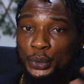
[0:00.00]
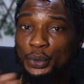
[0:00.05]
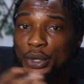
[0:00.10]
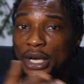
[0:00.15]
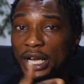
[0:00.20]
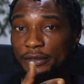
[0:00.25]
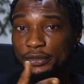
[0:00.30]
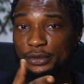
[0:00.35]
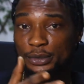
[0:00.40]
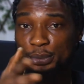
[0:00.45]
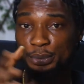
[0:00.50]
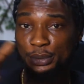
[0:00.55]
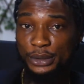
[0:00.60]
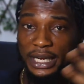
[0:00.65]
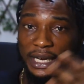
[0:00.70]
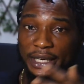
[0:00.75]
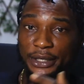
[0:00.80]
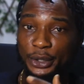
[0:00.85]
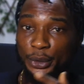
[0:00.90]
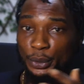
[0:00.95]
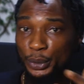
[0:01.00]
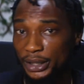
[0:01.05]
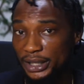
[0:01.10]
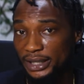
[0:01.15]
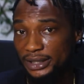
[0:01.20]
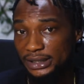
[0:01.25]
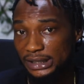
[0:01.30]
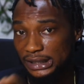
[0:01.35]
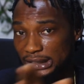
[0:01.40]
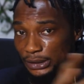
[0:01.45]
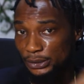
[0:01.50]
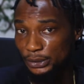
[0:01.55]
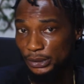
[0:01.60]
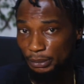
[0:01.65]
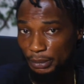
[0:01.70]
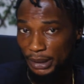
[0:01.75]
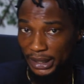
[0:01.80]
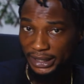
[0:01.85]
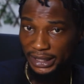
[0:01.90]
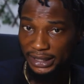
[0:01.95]
have to carry your wallet to the
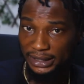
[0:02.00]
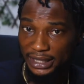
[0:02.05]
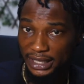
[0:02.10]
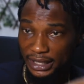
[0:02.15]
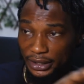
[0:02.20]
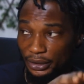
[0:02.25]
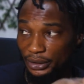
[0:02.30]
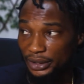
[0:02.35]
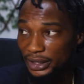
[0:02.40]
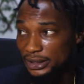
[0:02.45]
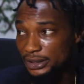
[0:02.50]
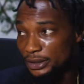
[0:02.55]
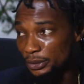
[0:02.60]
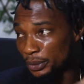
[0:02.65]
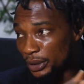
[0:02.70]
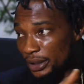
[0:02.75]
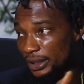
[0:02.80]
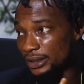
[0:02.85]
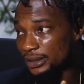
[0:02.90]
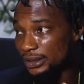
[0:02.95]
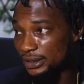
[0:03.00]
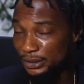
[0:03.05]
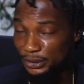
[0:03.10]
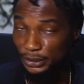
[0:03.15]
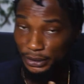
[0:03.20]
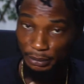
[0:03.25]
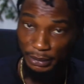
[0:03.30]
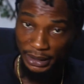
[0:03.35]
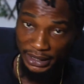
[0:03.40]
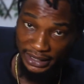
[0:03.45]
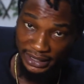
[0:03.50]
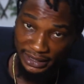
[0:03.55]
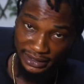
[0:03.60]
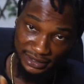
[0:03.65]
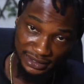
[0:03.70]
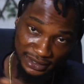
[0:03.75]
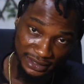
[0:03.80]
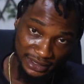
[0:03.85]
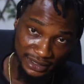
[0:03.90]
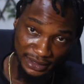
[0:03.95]
market and connect your wallet to the
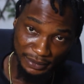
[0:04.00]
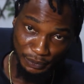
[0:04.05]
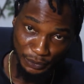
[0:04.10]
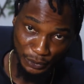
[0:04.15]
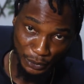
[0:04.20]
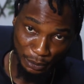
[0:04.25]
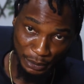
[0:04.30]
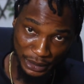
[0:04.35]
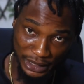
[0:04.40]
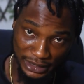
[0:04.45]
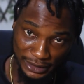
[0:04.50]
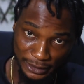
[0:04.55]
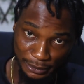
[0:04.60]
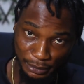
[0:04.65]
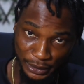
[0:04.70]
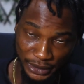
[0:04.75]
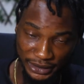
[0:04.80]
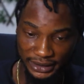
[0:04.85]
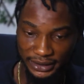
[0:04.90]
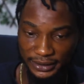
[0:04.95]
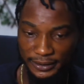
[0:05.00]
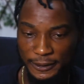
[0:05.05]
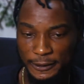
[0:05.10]
market to make some money.